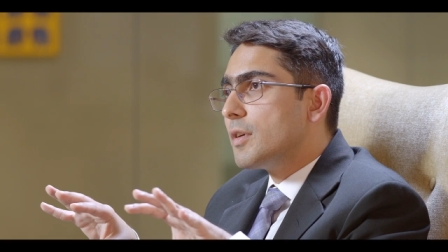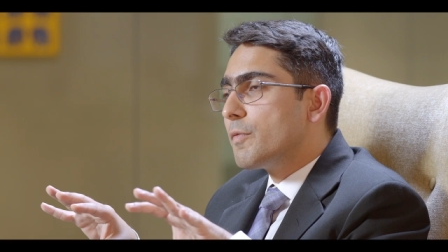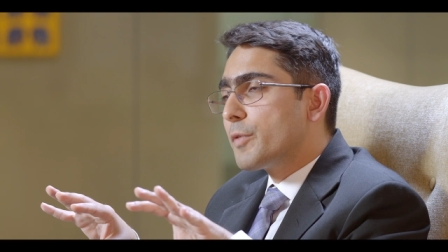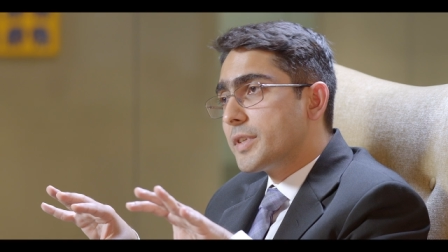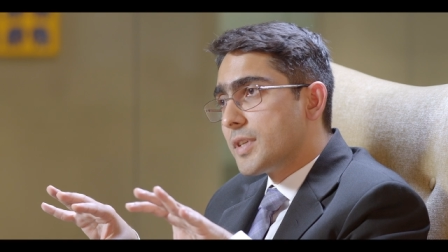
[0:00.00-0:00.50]

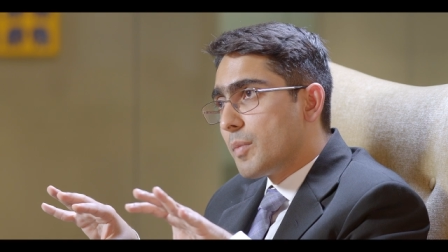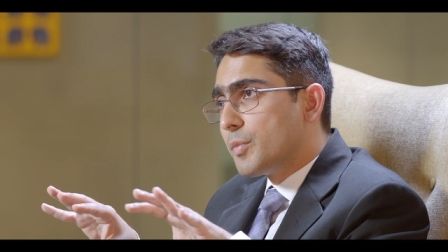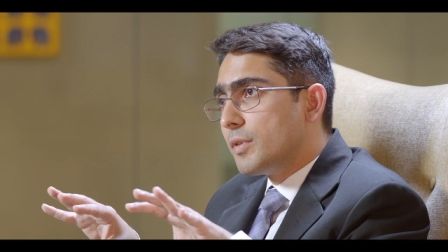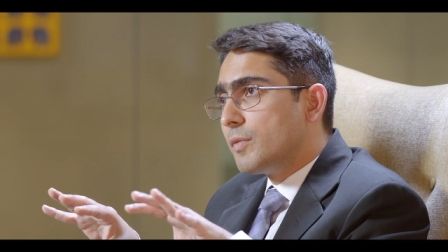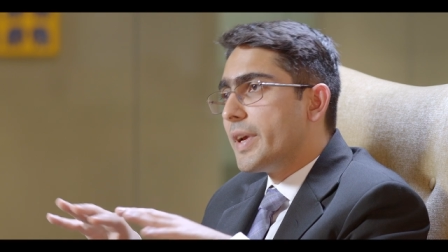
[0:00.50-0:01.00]
For
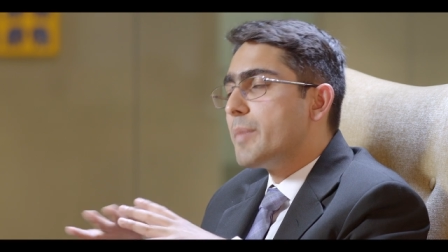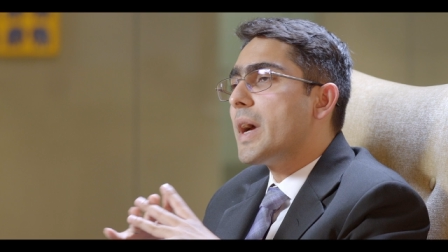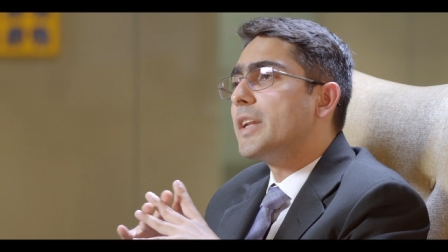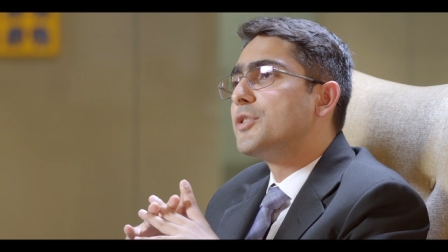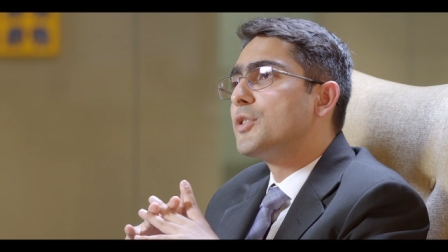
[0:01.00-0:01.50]
example, where
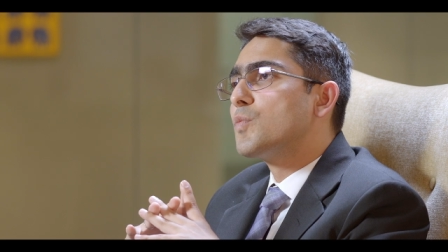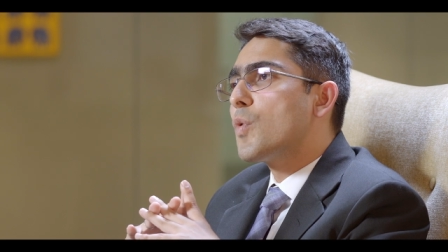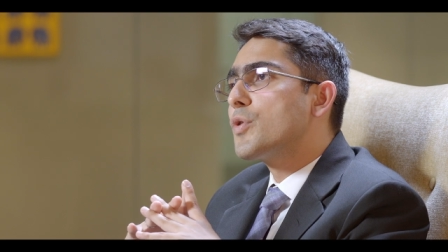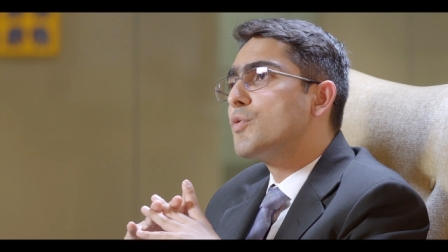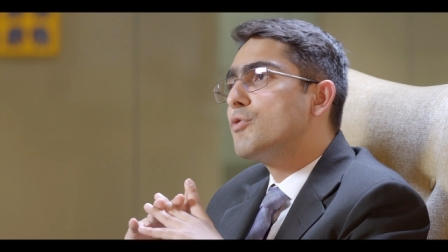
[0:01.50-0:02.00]
managers
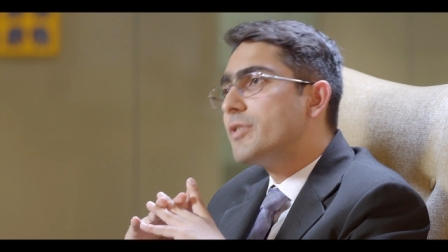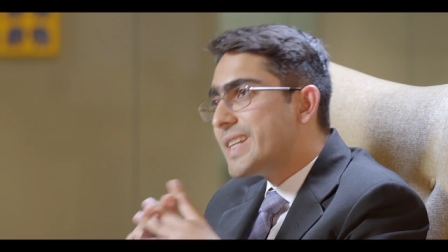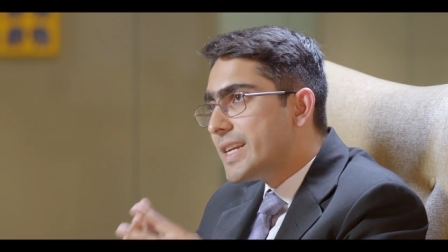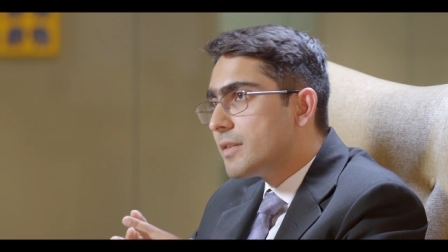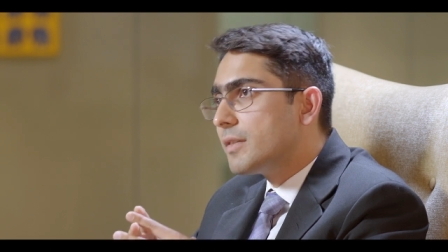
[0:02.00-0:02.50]
want to
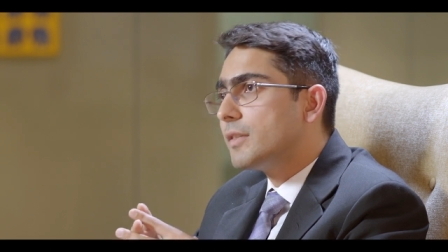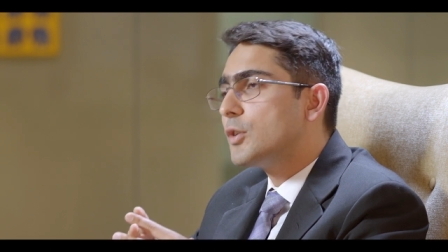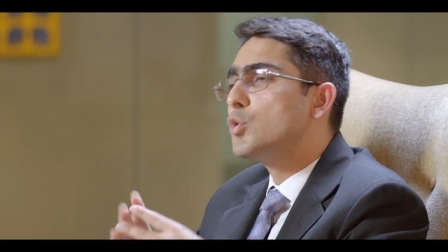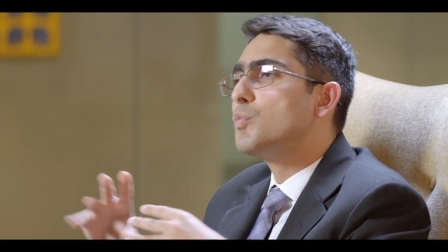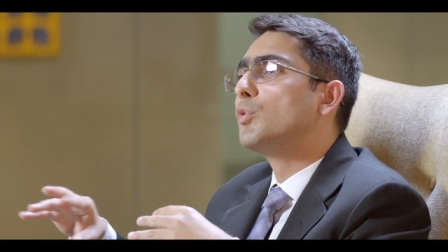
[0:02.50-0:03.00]
treat the
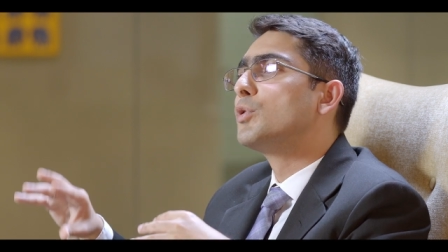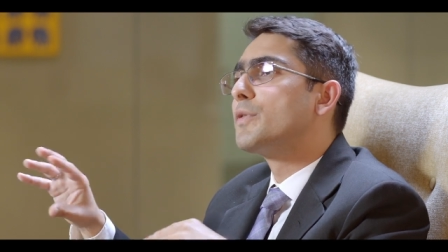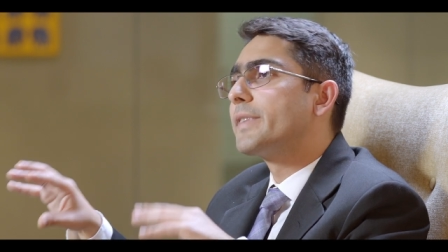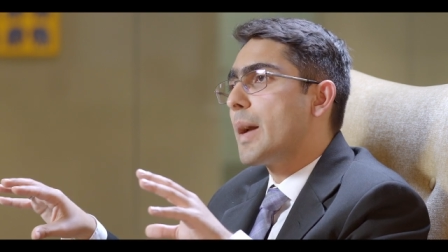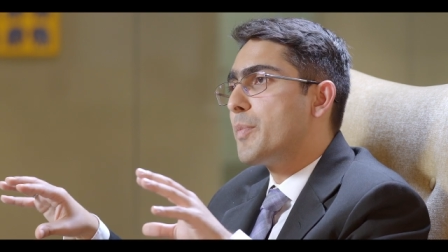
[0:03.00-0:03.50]
two pools
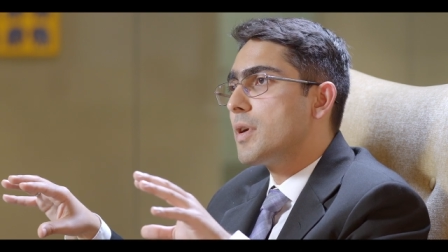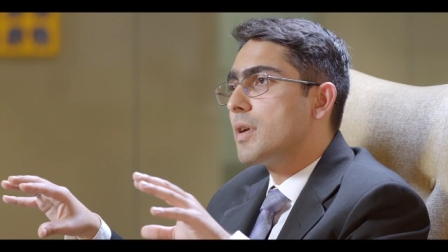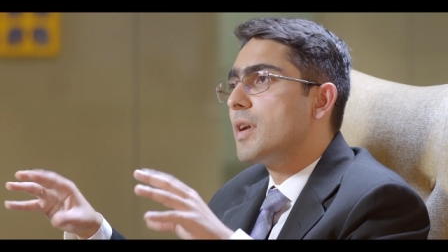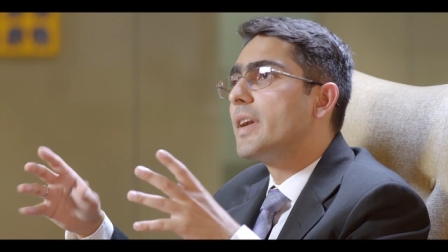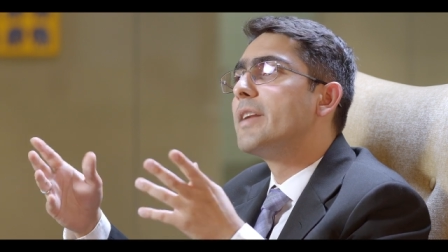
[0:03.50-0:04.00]
of
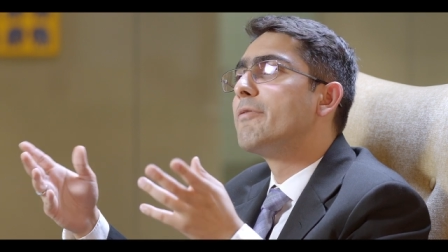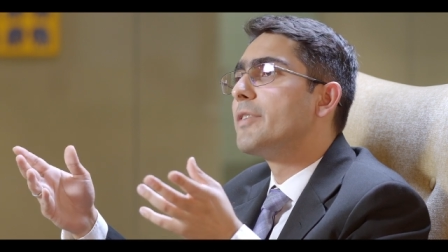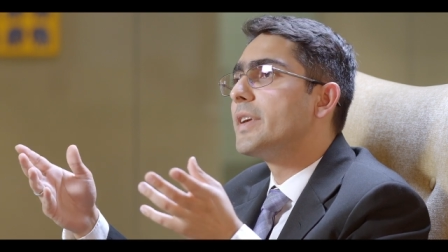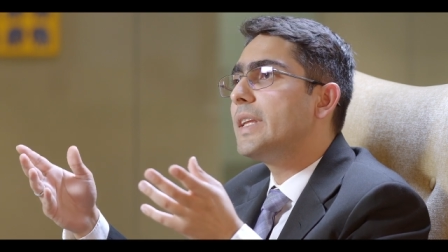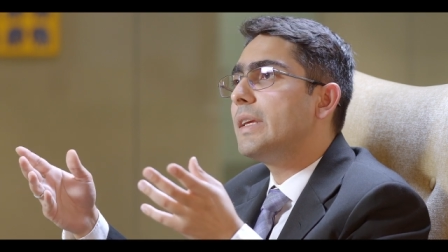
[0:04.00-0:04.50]
capital
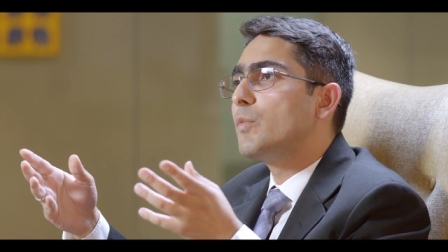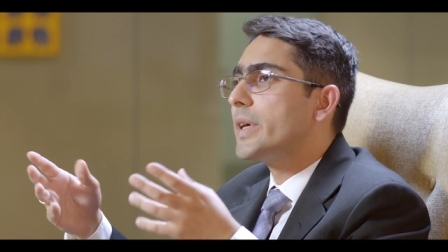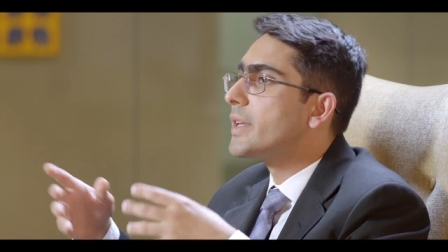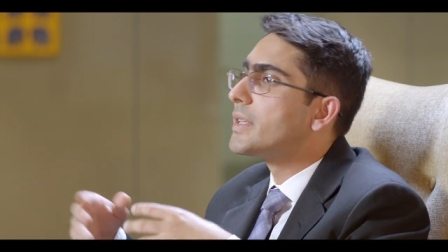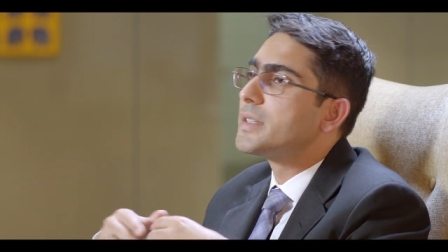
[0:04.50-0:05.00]
differently,
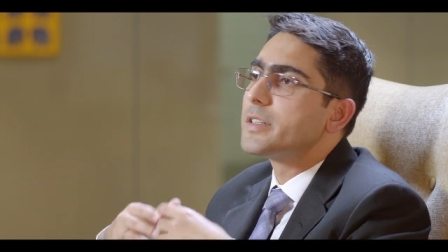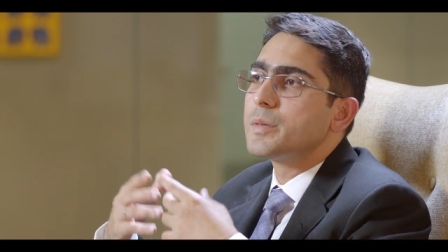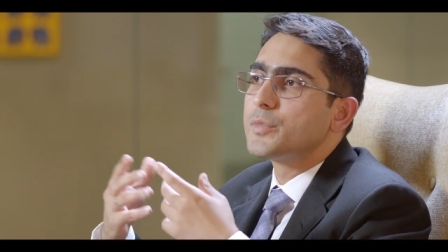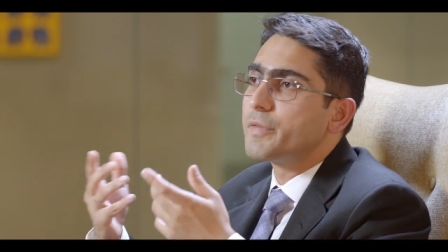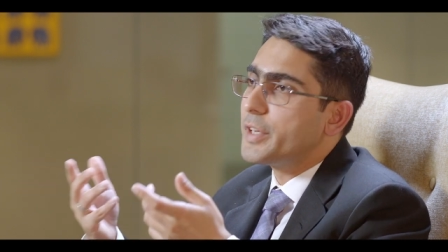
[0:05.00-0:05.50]
whether it's in
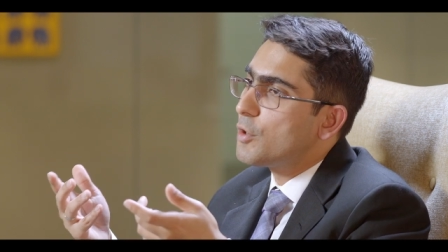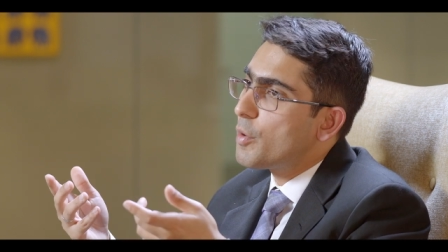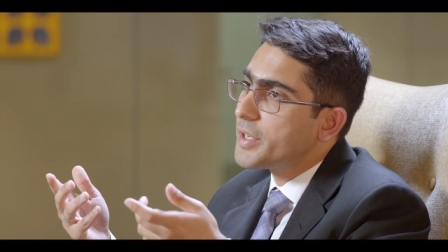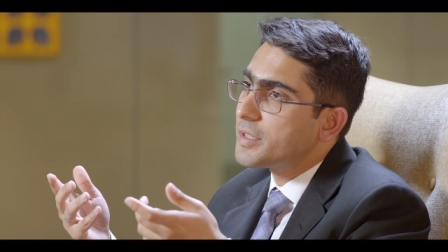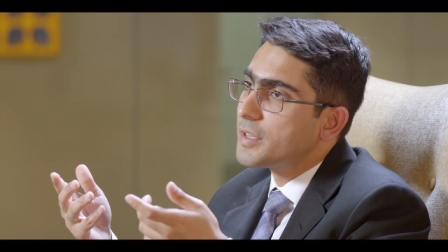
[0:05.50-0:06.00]
terms of
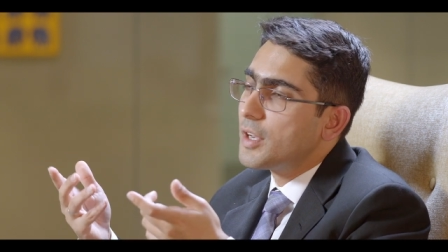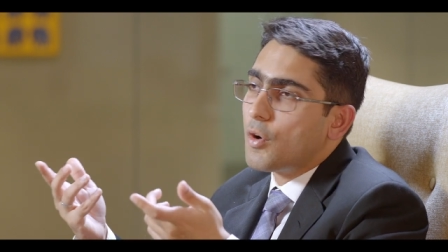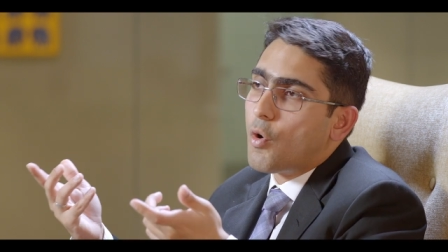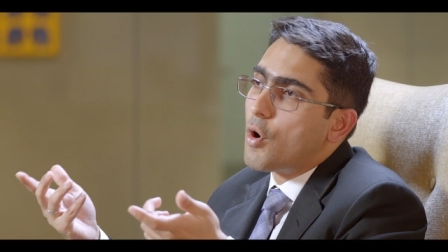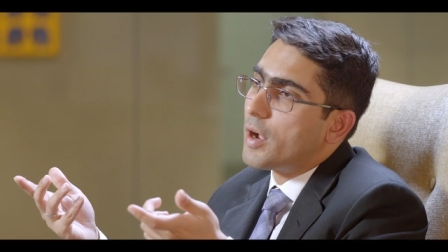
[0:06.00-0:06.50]
economics
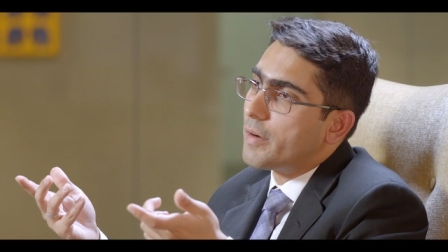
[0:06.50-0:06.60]
or